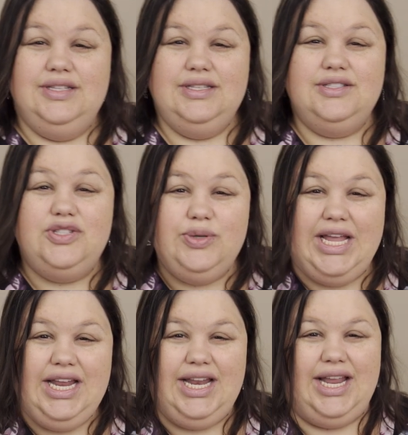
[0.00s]

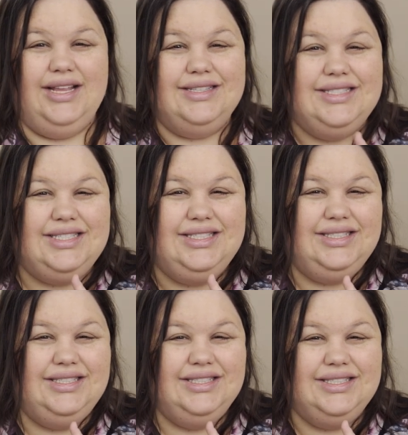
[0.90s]
Zucchini.
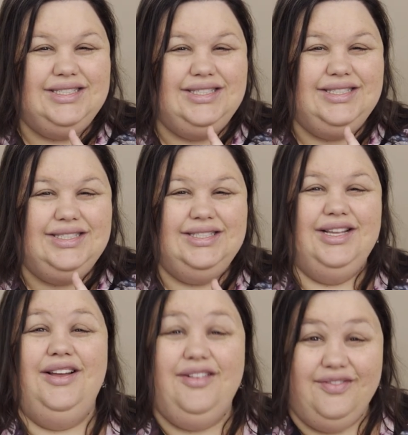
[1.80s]
Zzz, zzz.
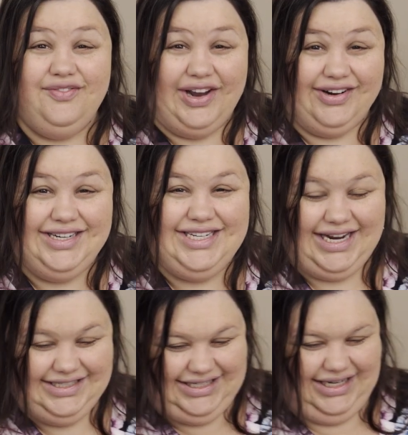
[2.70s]
Very
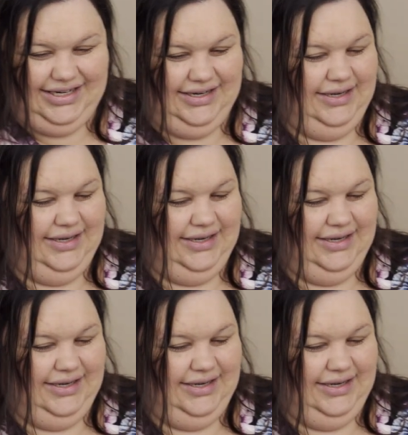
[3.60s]
tasty.